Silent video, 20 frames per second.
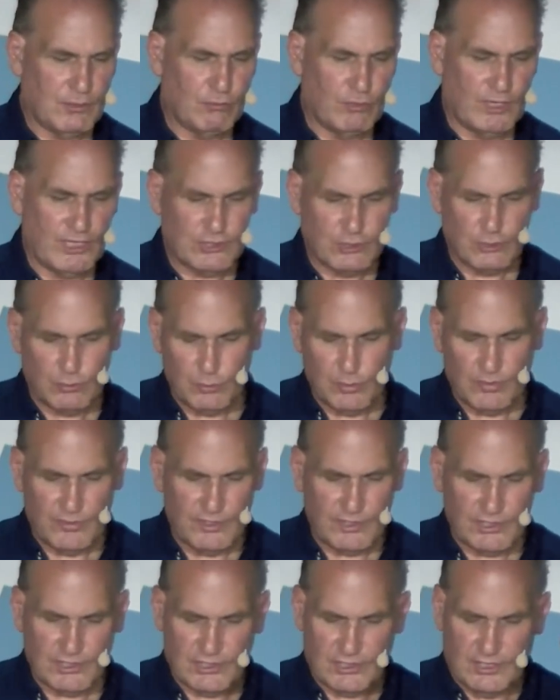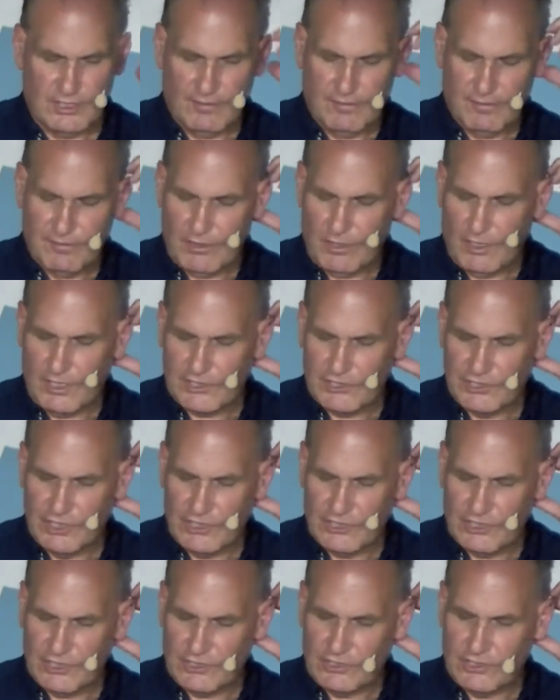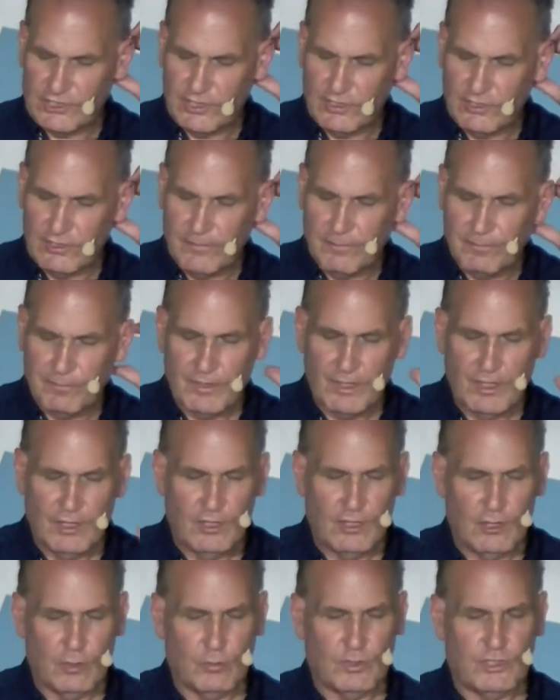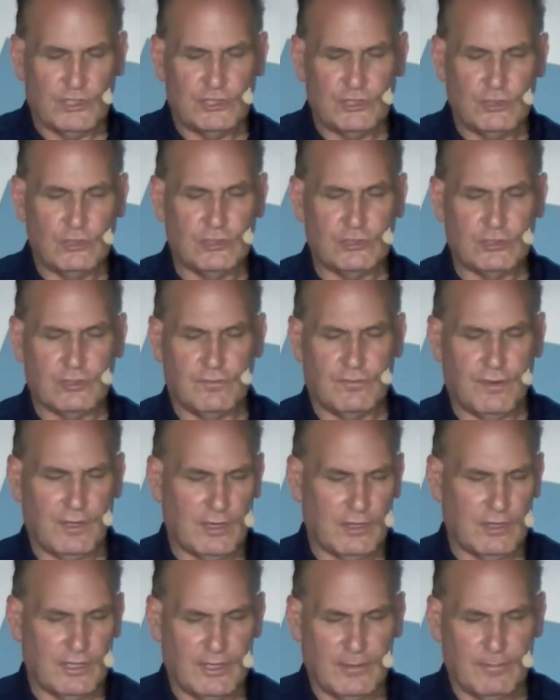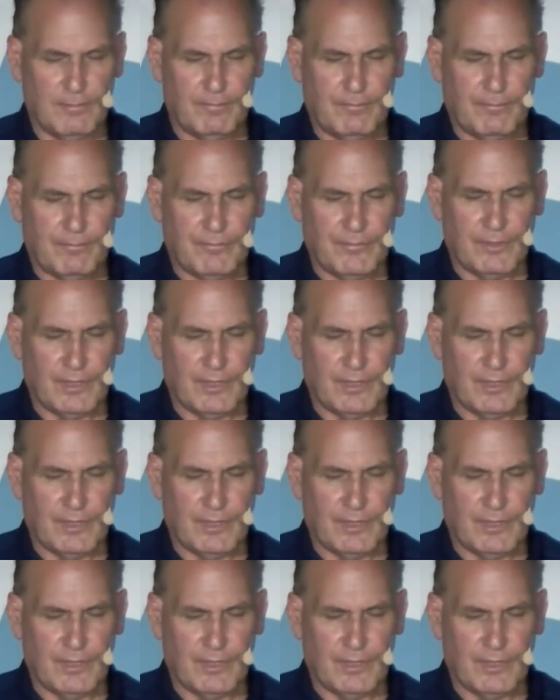to wrestle with this stuff like Jesus did. We choose to follow him.